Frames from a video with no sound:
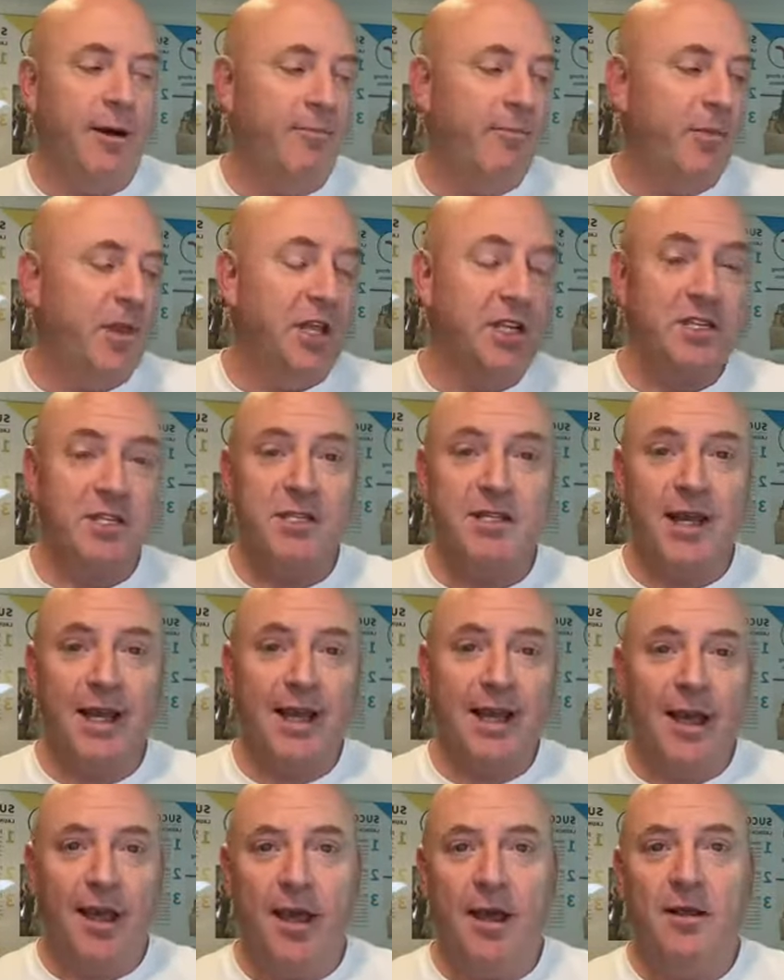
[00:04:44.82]
This is,
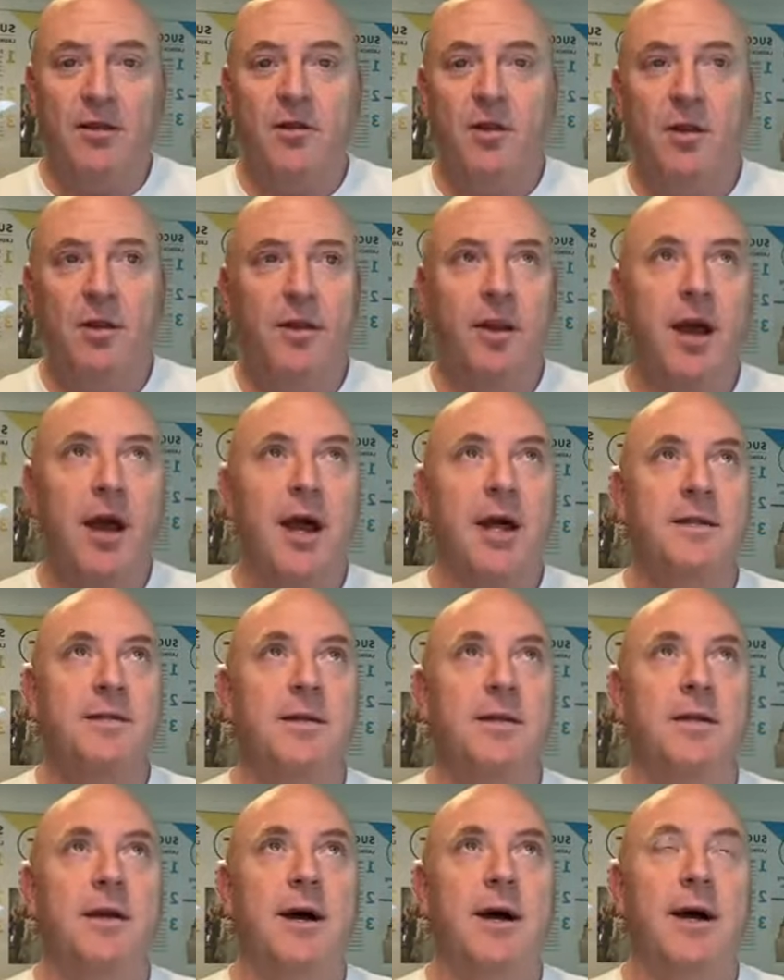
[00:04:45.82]
again, not
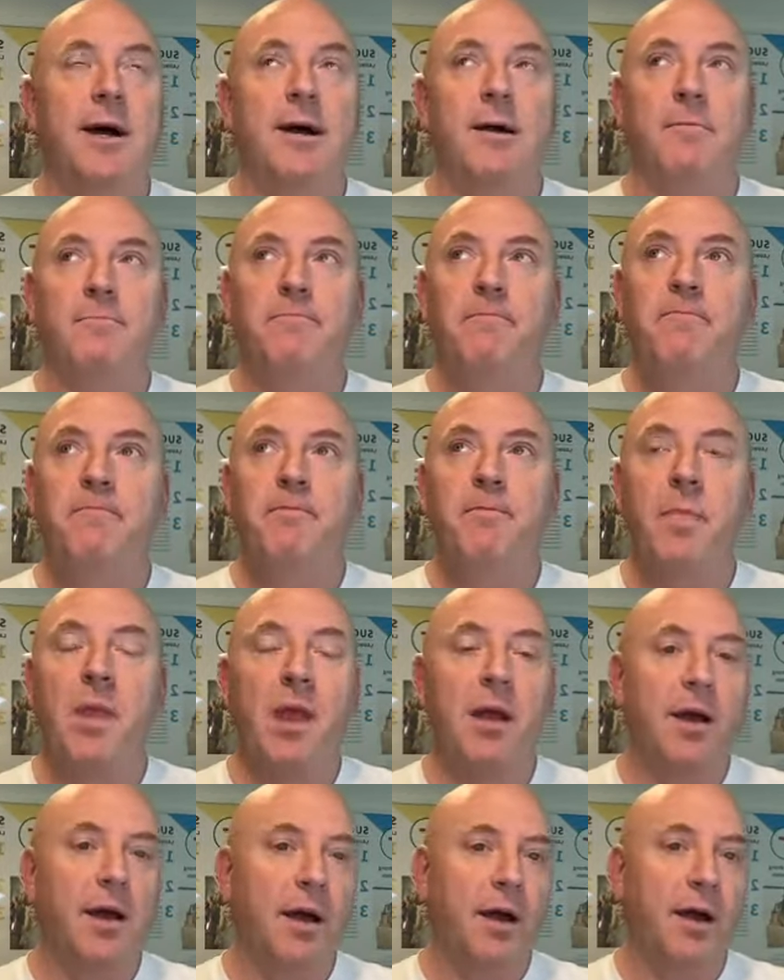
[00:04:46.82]

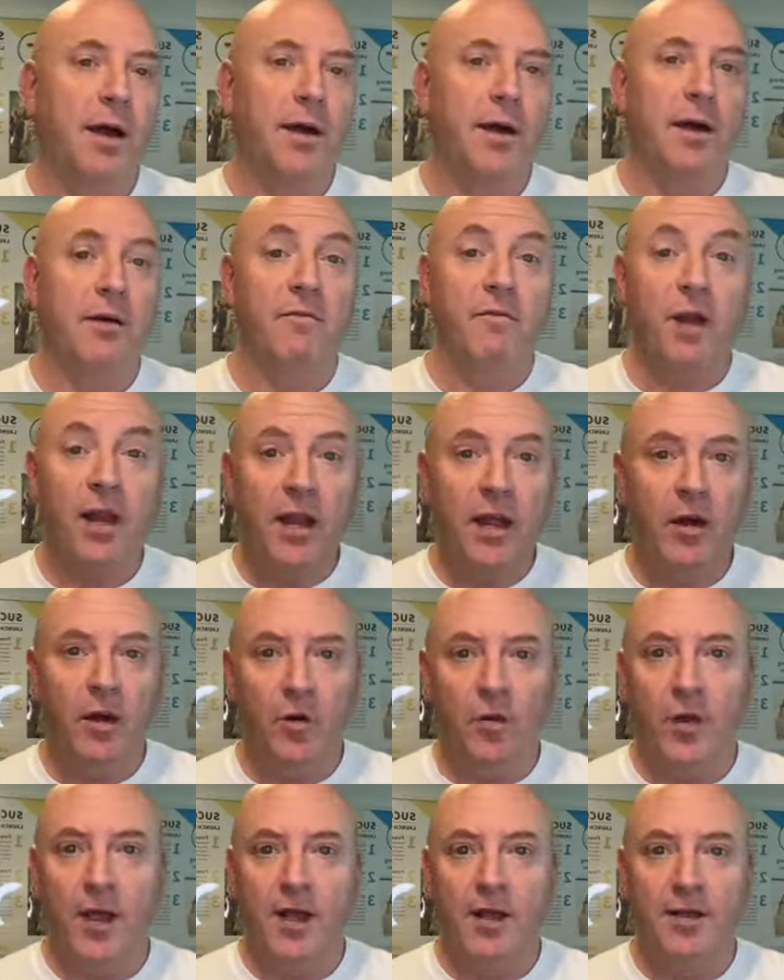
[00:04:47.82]
a
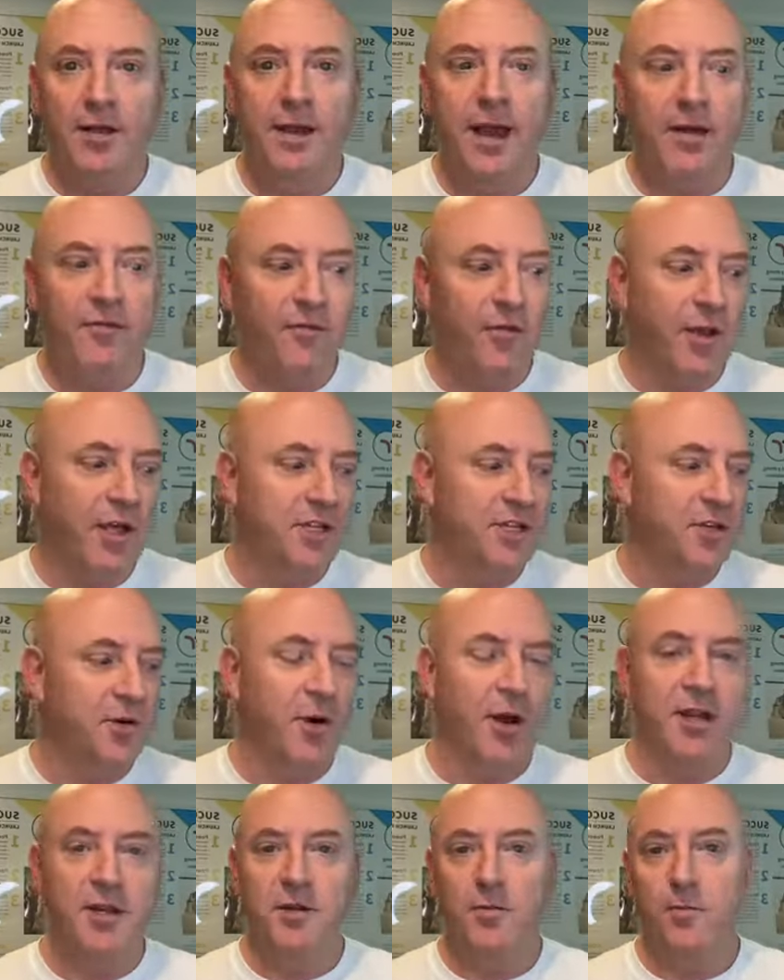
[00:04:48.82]
video that definitely is
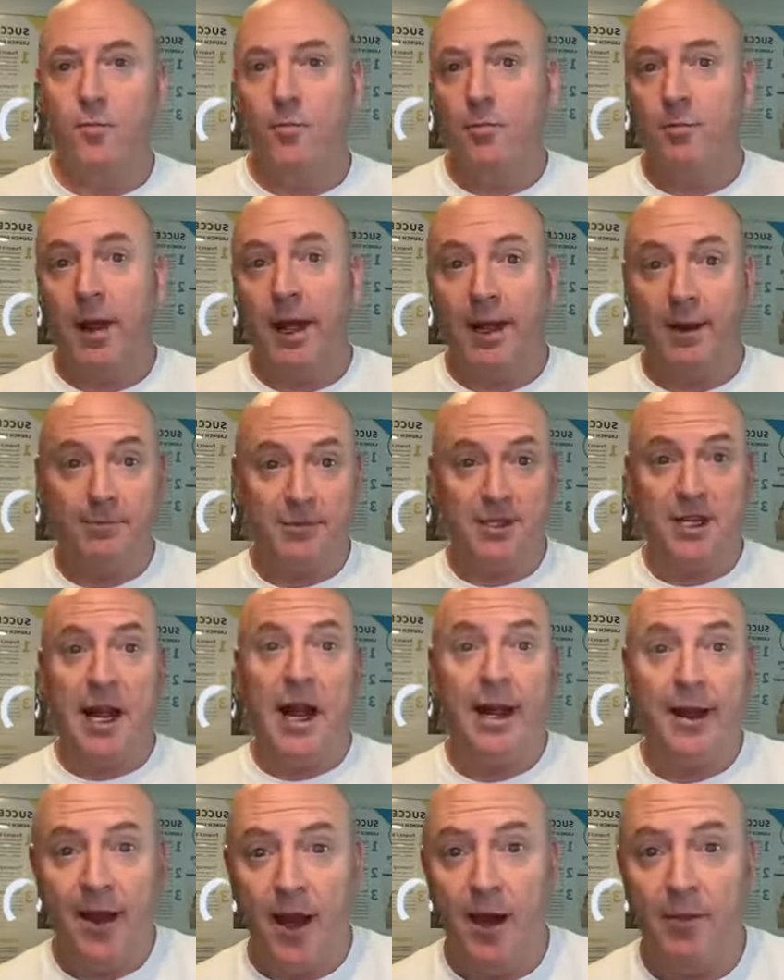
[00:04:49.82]
going to make them
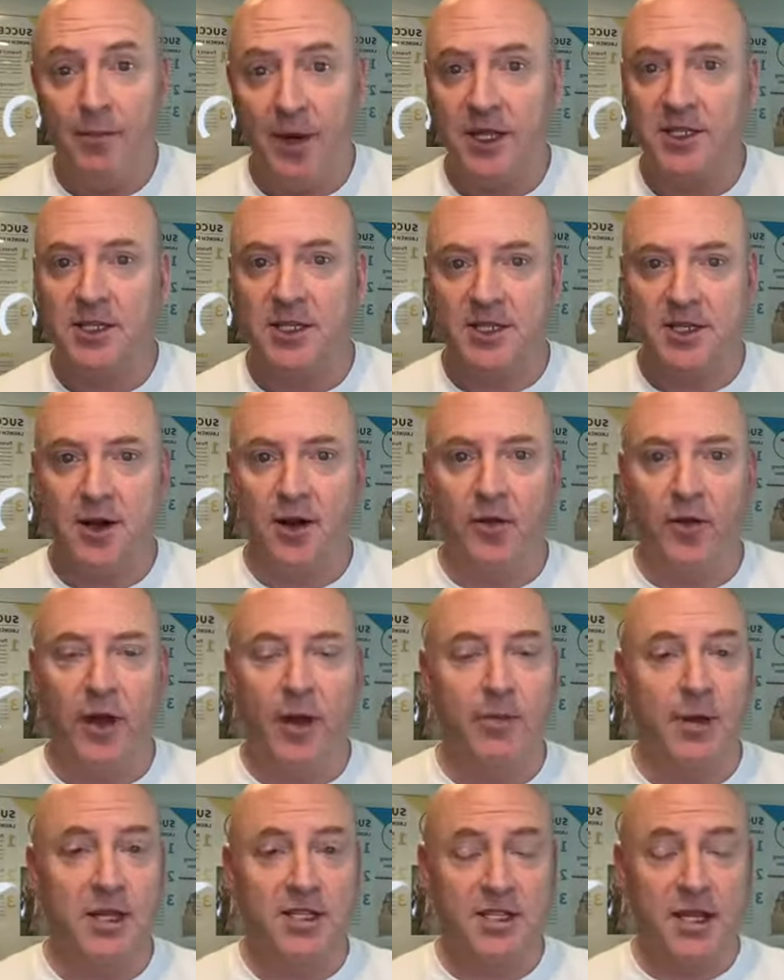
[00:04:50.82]
sign up necessarily. I'm
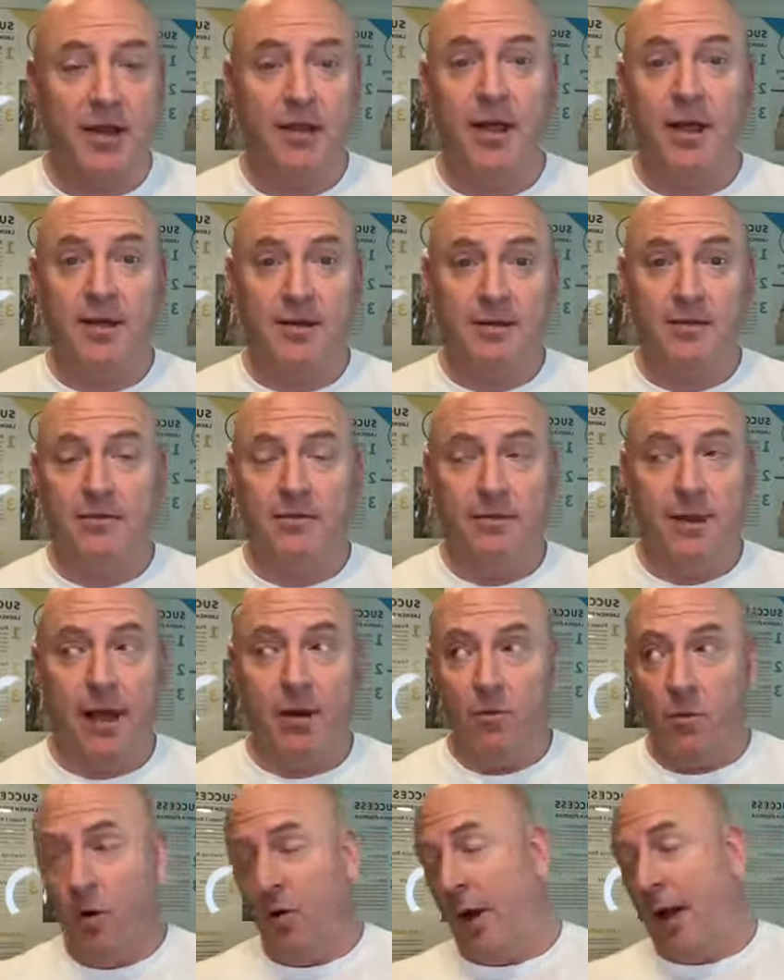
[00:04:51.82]
not saying
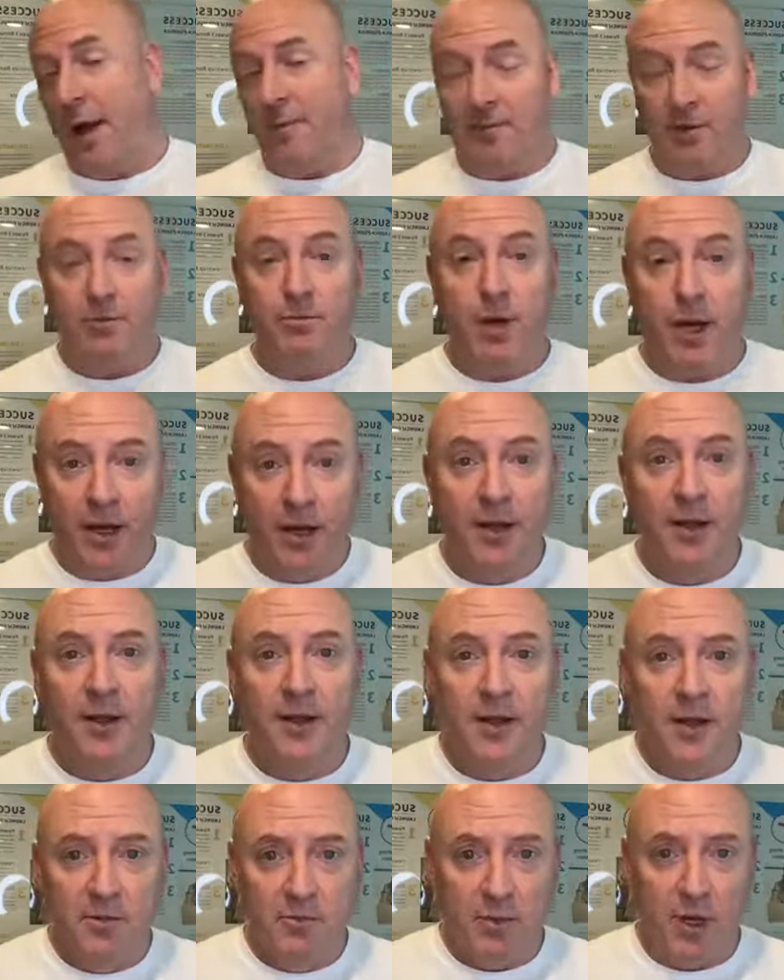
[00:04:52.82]
that won't happen, but
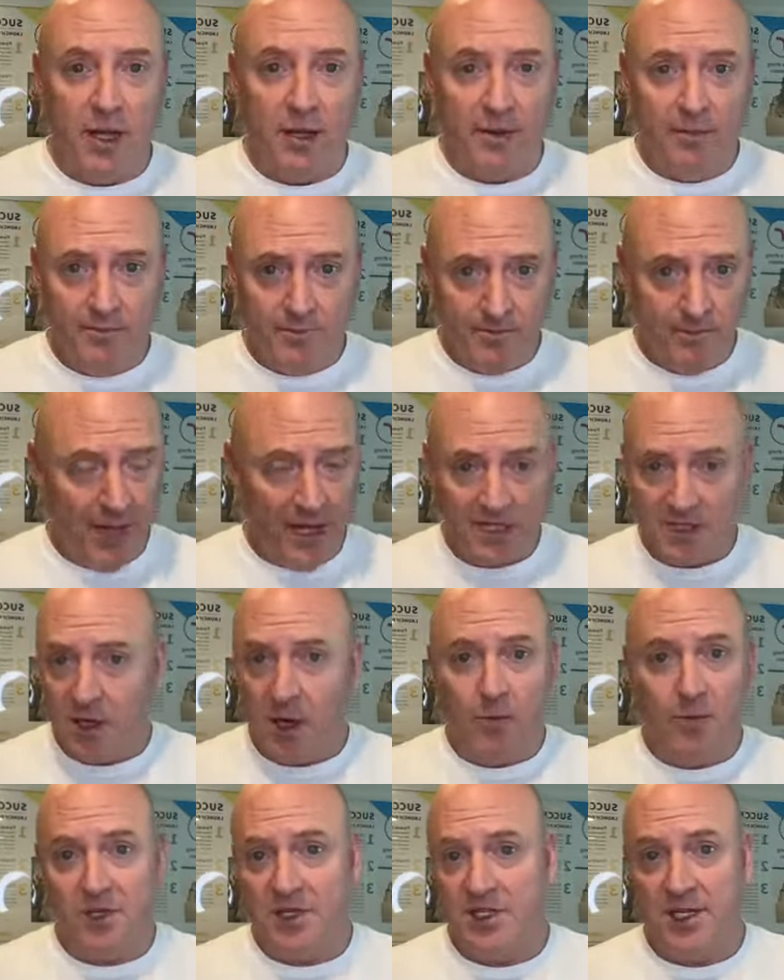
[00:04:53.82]
that's
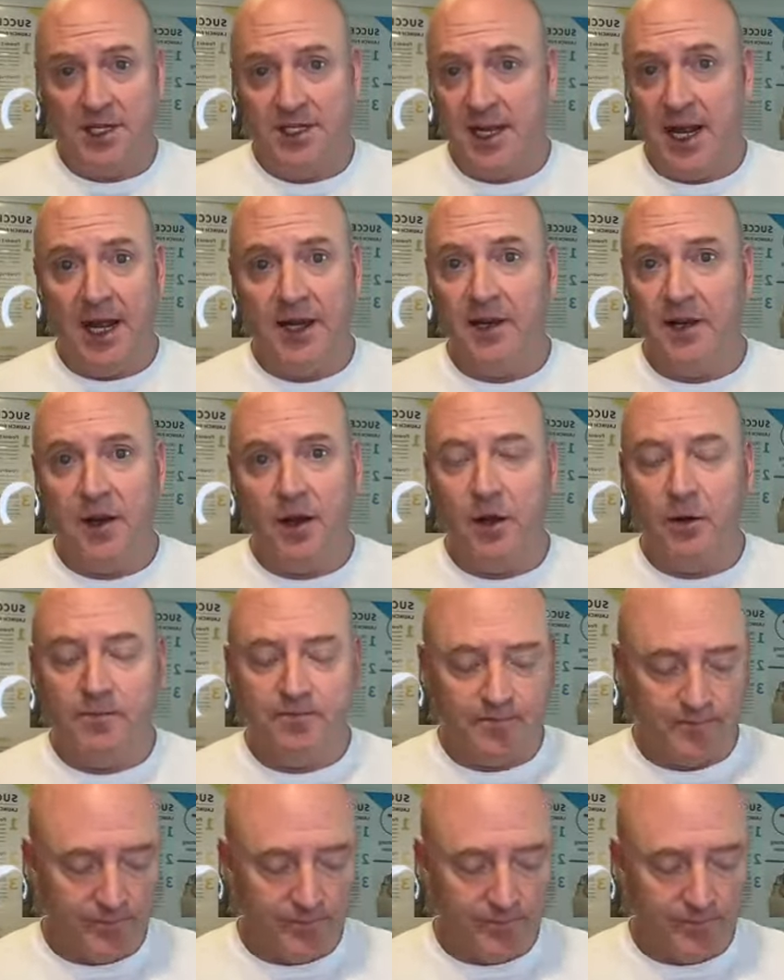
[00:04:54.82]
not what it's designed to do.